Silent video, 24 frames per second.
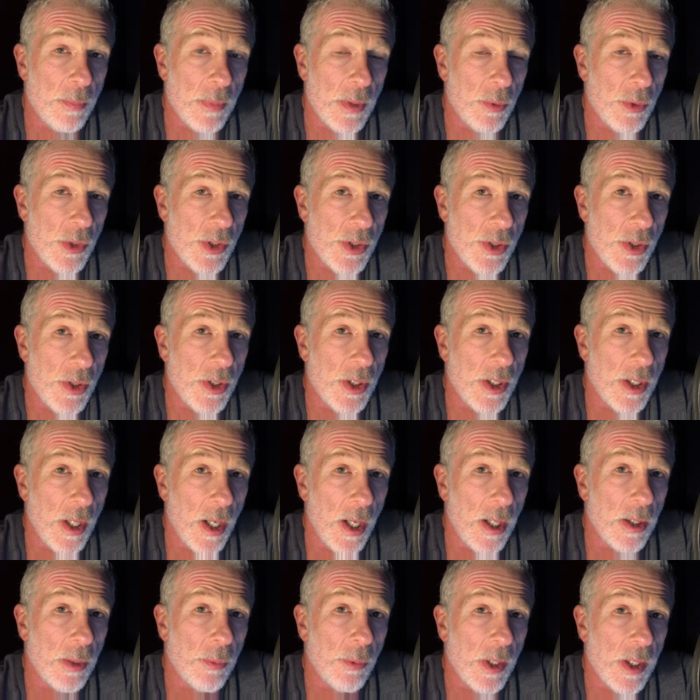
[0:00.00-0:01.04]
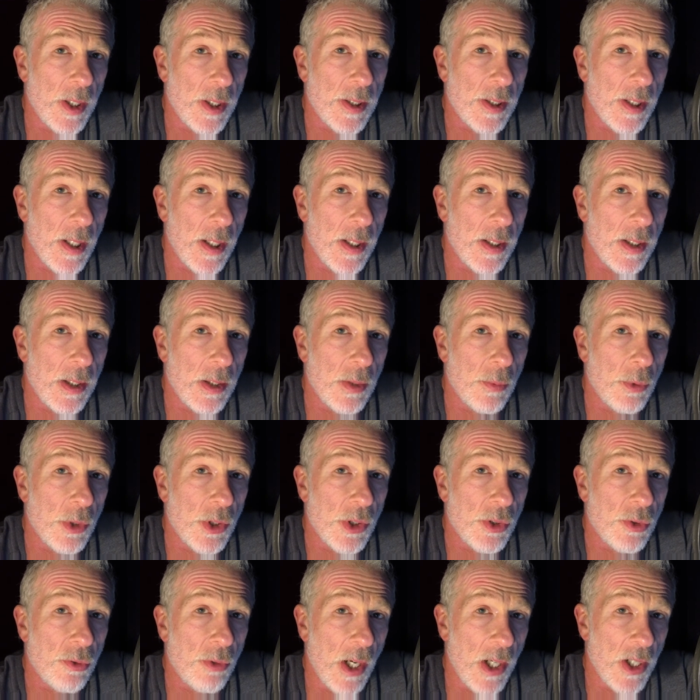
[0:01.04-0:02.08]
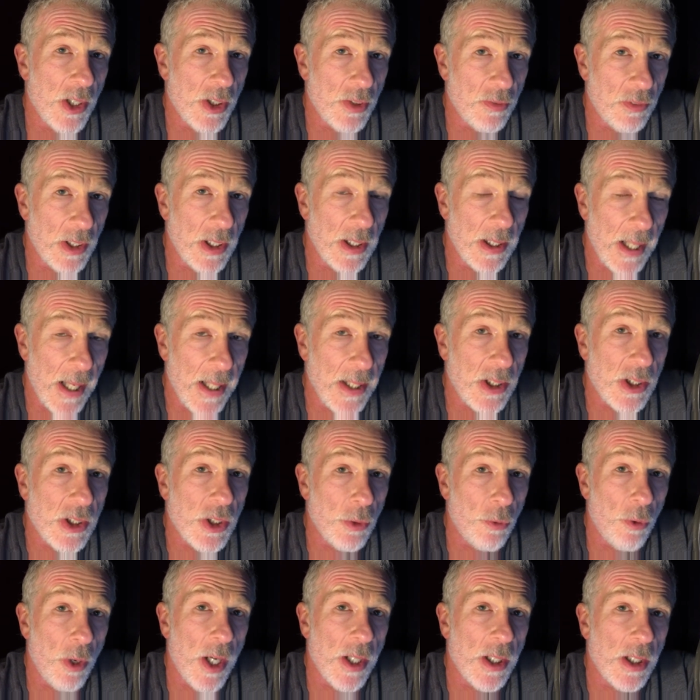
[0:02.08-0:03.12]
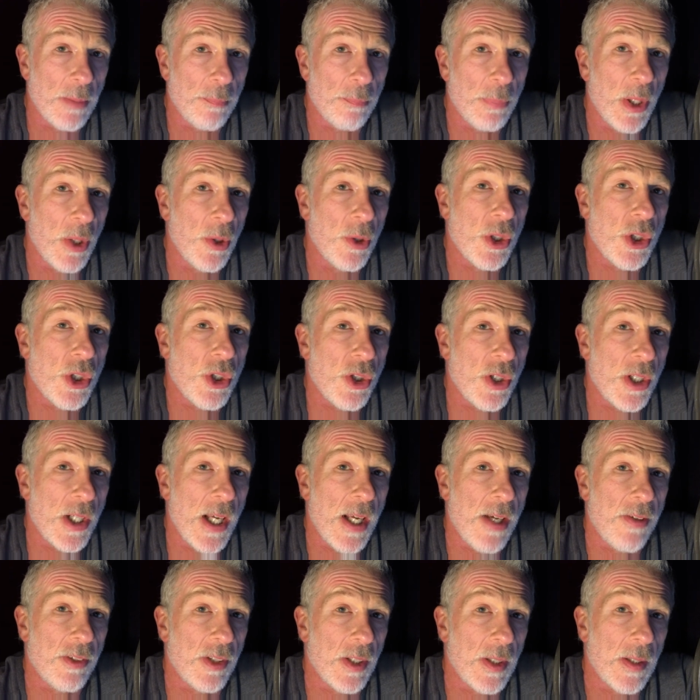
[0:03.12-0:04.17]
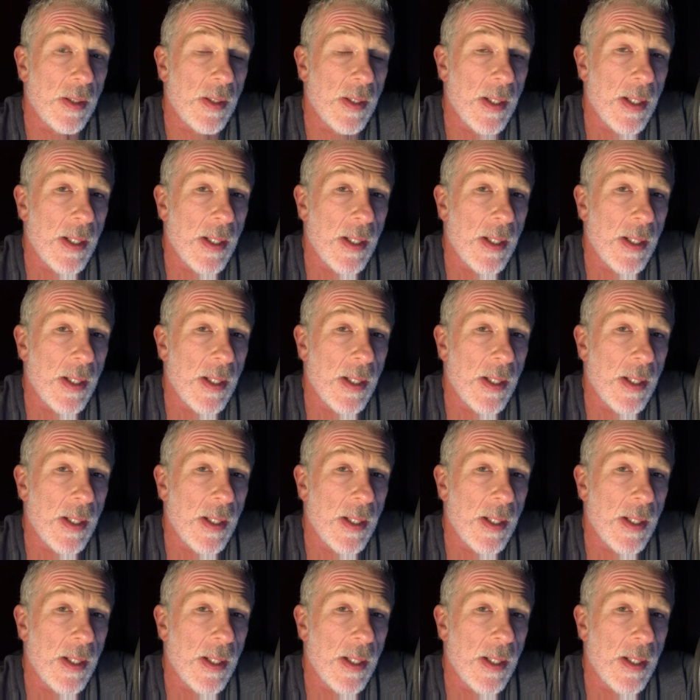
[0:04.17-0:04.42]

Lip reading: He was 39 when he died and was relatively late to writing poetry, having